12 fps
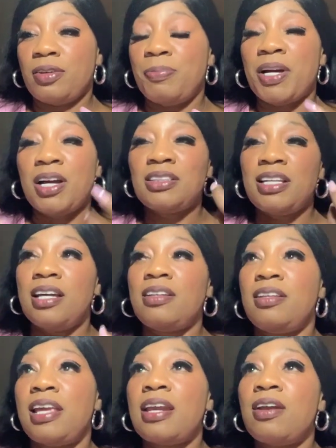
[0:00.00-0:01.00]
because they
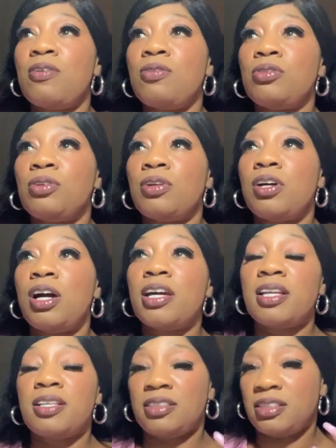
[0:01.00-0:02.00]
they don't
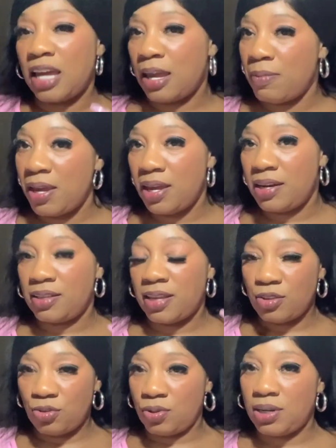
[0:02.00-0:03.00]
cook it the same here that
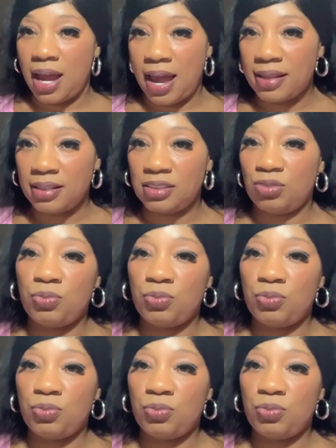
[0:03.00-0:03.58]
they do on the islands.